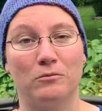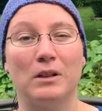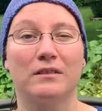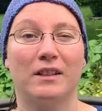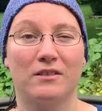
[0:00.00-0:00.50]

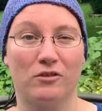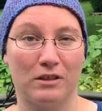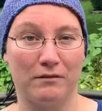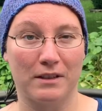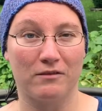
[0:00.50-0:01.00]
Well, not during
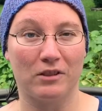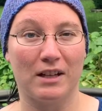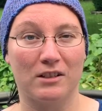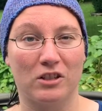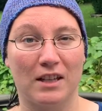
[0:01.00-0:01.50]
the festival,
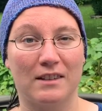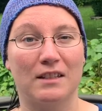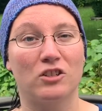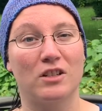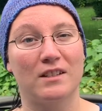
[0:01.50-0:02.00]
actually. I
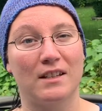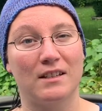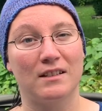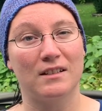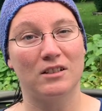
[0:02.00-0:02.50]
think she
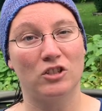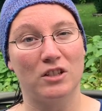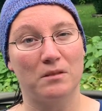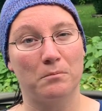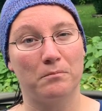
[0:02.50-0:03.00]
said
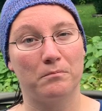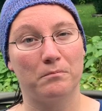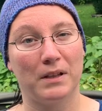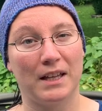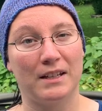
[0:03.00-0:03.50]
she's
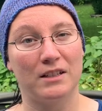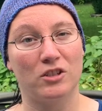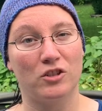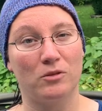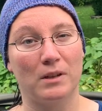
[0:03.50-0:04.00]
planning
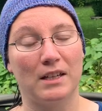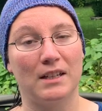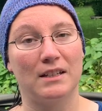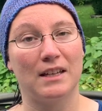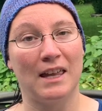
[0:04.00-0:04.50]
to do
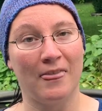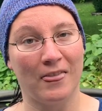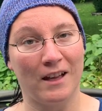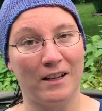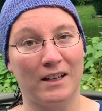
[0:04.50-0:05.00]
it in
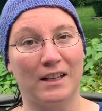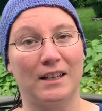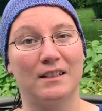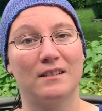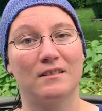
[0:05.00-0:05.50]

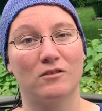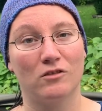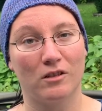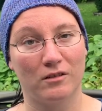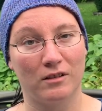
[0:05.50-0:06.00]
line,
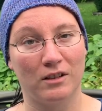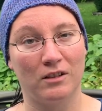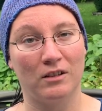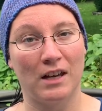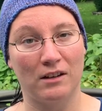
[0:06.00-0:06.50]

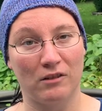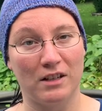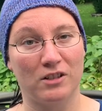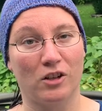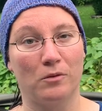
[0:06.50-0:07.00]
getting
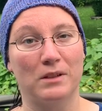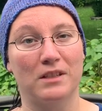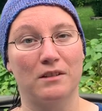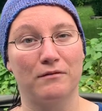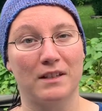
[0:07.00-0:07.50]
ready to go
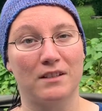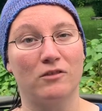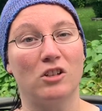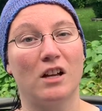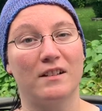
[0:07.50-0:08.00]
into the
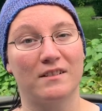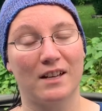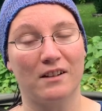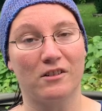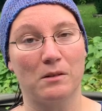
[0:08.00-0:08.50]
festival on
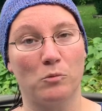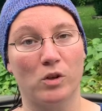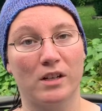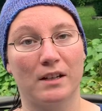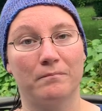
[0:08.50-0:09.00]
Saturday
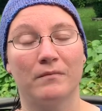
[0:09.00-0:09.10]
morning.